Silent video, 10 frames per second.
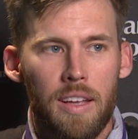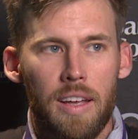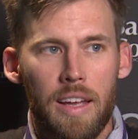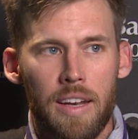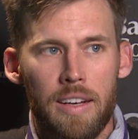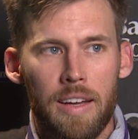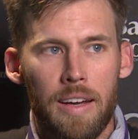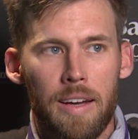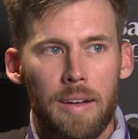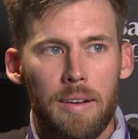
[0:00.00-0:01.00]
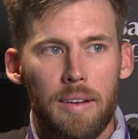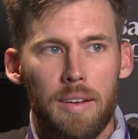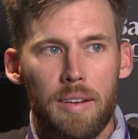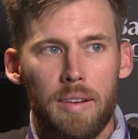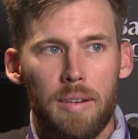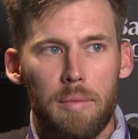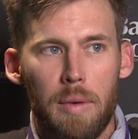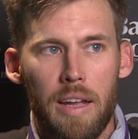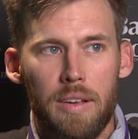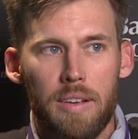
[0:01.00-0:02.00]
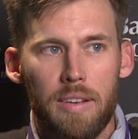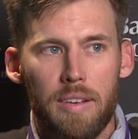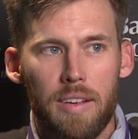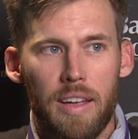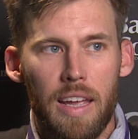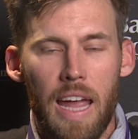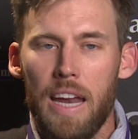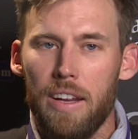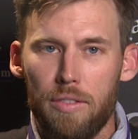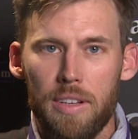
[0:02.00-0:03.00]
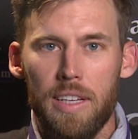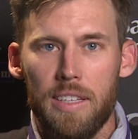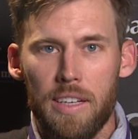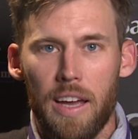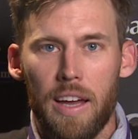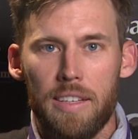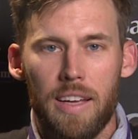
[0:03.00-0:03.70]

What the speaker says: And Mike hated releasing guys.